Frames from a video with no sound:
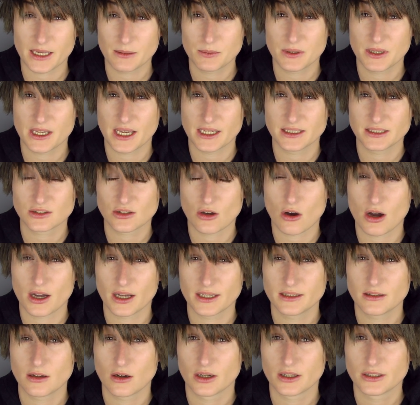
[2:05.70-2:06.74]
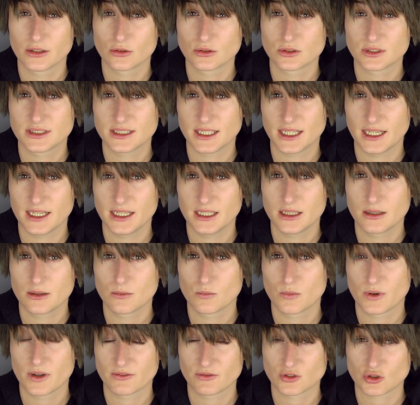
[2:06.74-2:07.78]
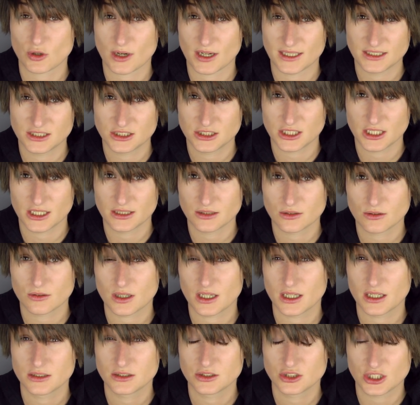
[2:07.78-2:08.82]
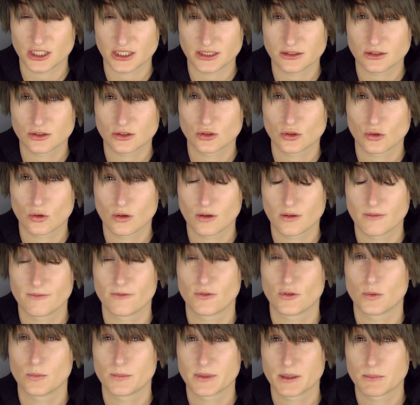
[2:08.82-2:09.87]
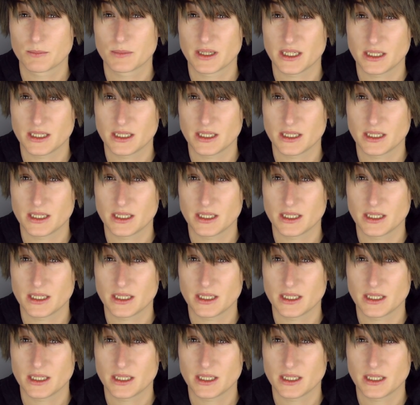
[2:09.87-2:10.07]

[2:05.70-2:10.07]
APA's guideline on dealing with transgender and gender non-conforming